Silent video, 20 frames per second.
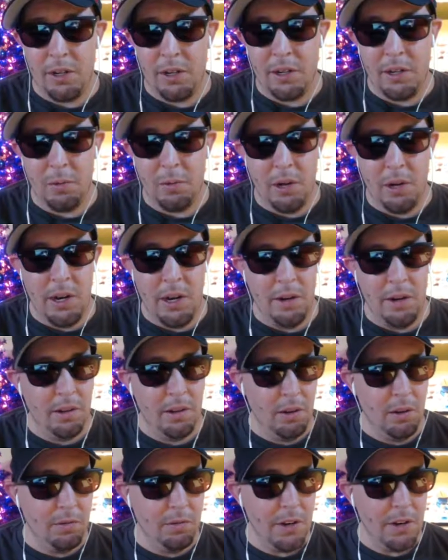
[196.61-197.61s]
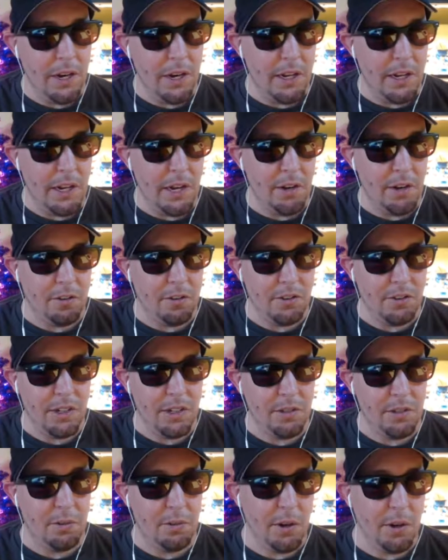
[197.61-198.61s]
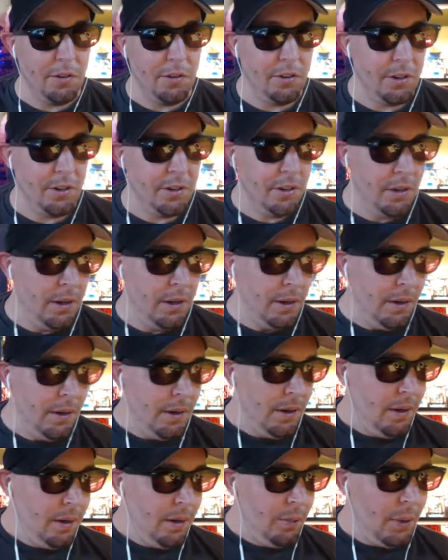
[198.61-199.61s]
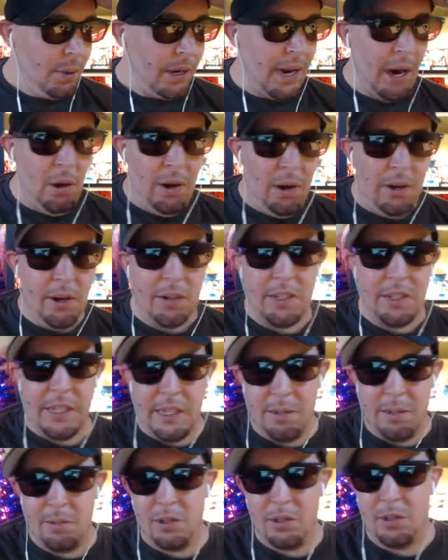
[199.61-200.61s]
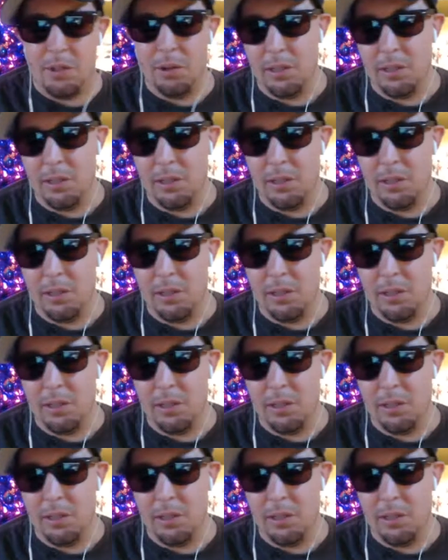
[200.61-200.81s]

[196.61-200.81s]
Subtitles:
You were on a little vacation situation, but how are your teams doing?